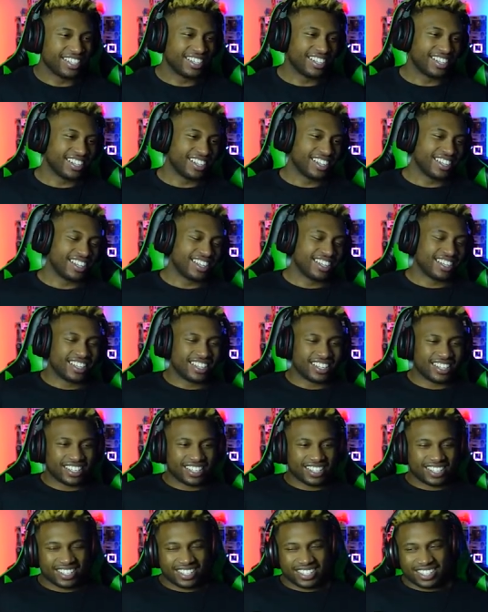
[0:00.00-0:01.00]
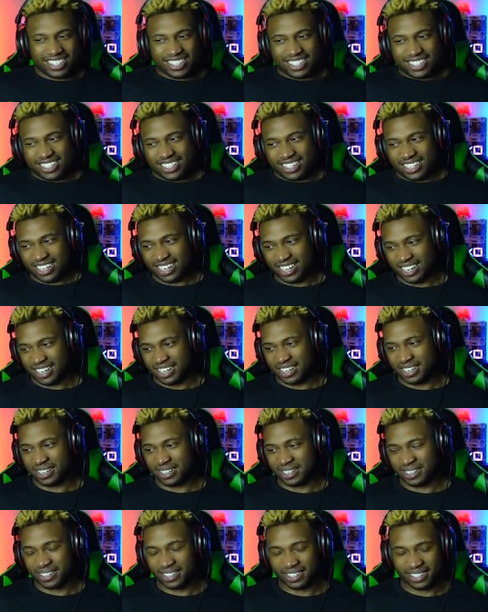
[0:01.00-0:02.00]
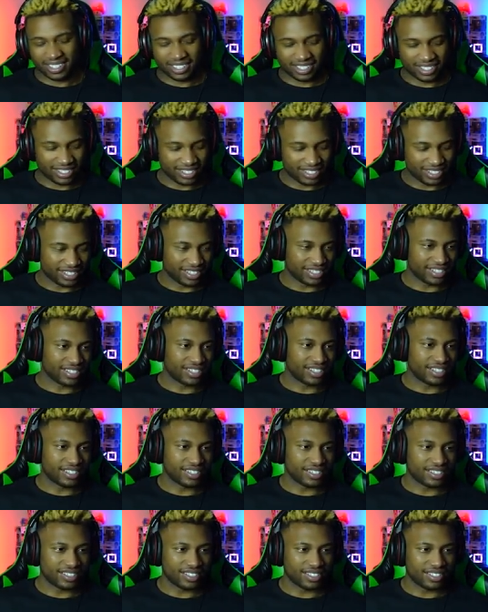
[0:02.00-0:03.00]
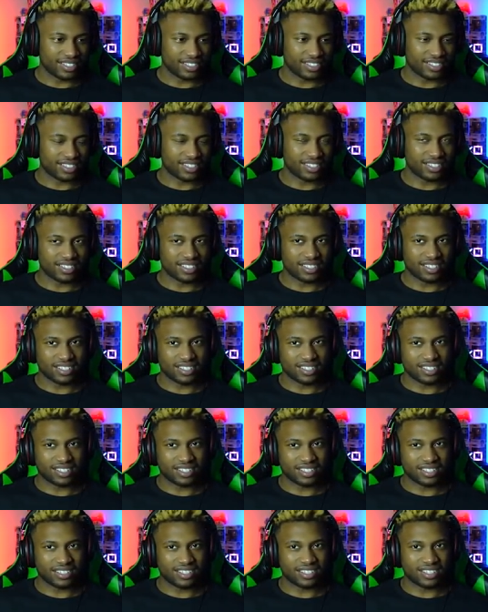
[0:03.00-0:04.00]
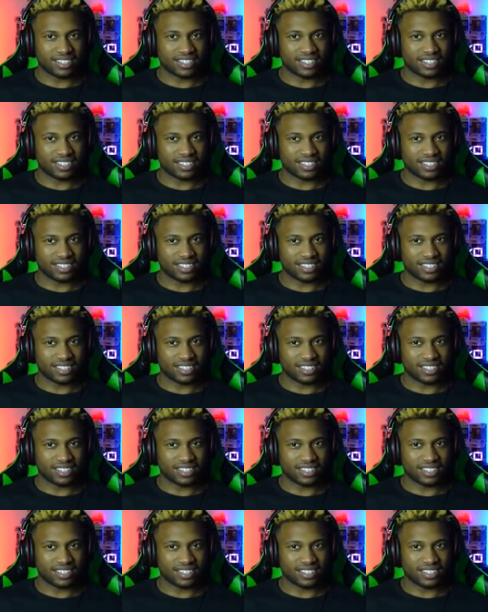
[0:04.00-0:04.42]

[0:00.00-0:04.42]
(no one is talking)